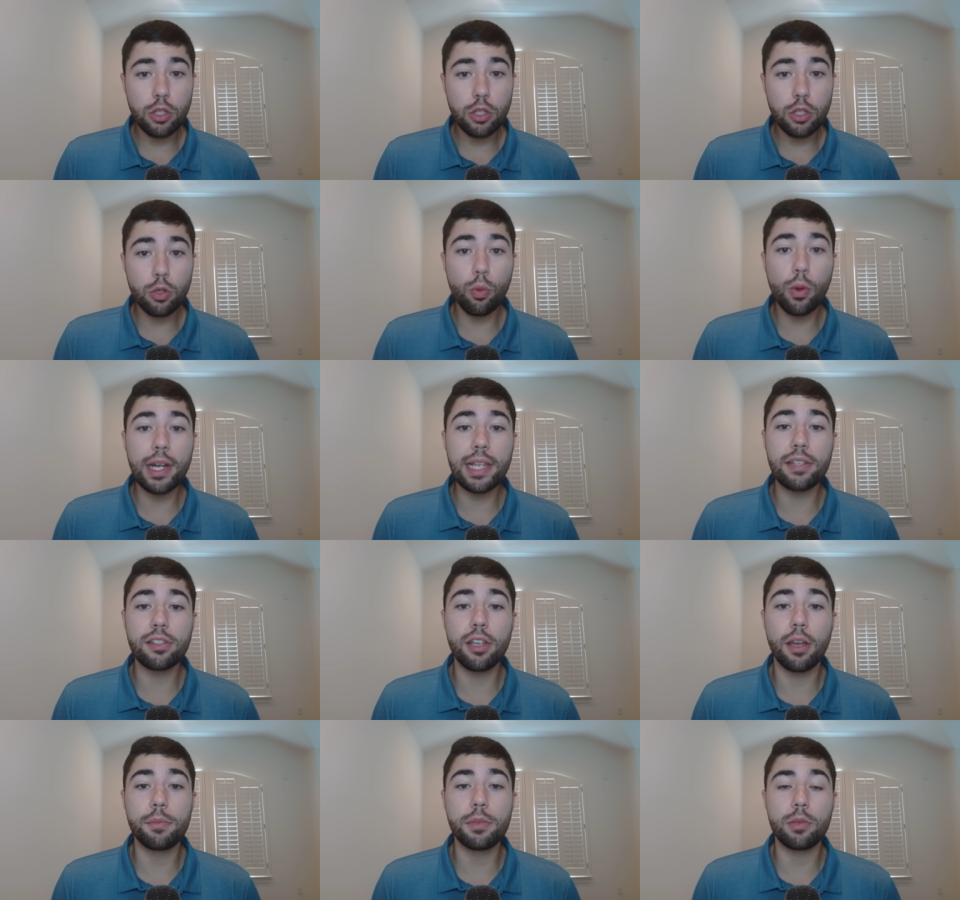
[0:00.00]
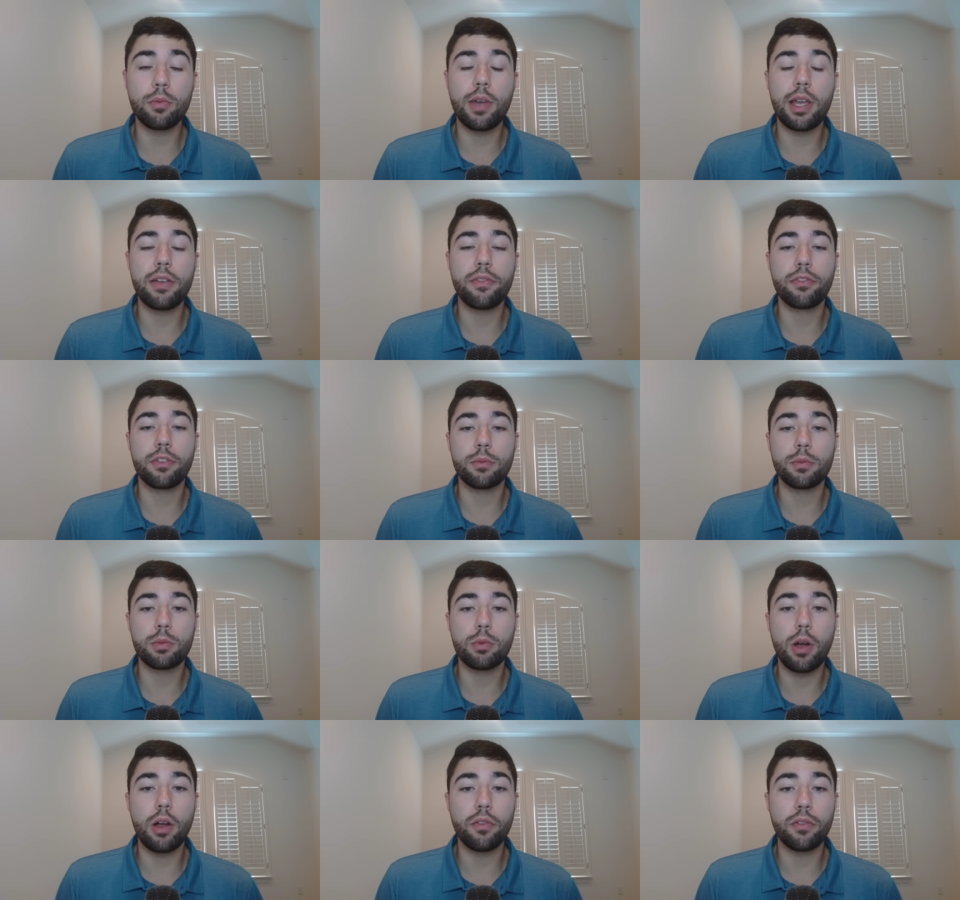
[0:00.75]
twenty subs away from
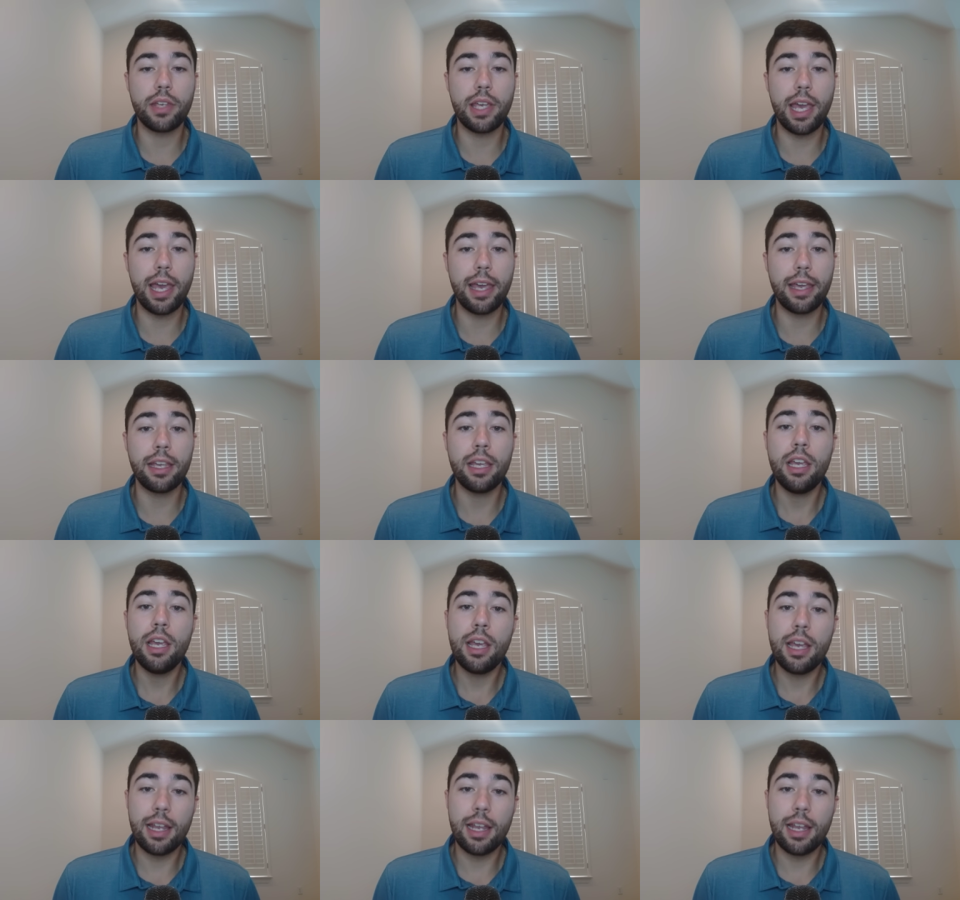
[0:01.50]
twelve K,